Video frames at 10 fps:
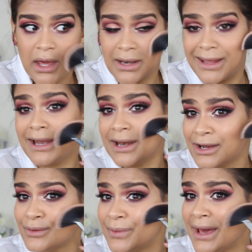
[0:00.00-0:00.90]
and a
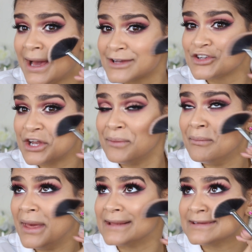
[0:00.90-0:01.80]
little bit actually
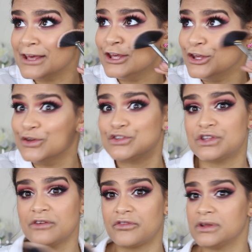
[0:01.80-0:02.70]
makes a
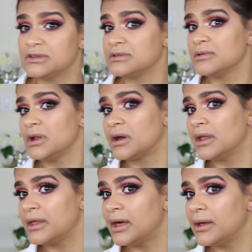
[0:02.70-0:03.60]
huge difference. Look
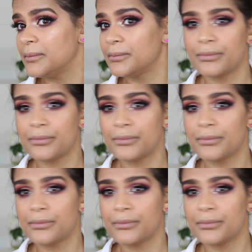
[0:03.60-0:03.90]
at that.